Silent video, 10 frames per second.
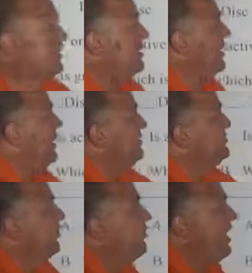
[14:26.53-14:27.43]
Okay,
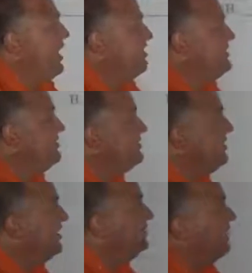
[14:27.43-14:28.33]
so active is
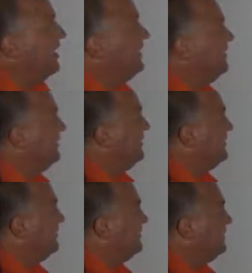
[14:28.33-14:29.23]
done by
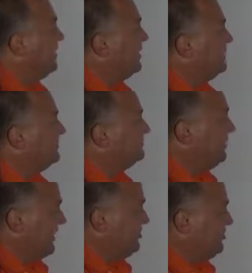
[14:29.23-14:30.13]
the
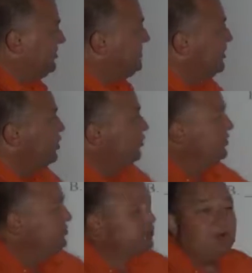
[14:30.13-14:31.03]
patient,
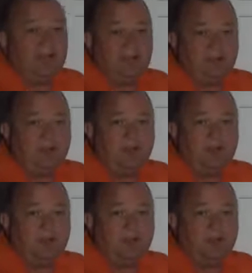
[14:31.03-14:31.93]
which is greater,
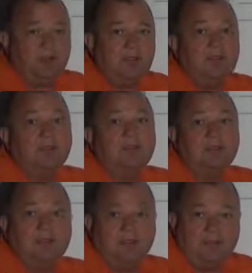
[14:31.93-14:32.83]

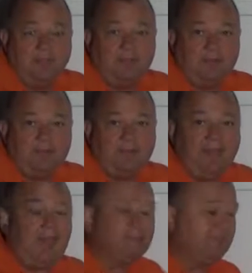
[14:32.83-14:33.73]
and that would be
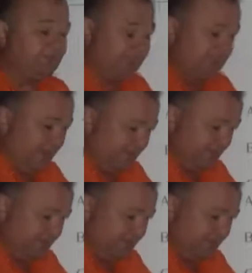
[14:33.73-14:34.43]
passive, because active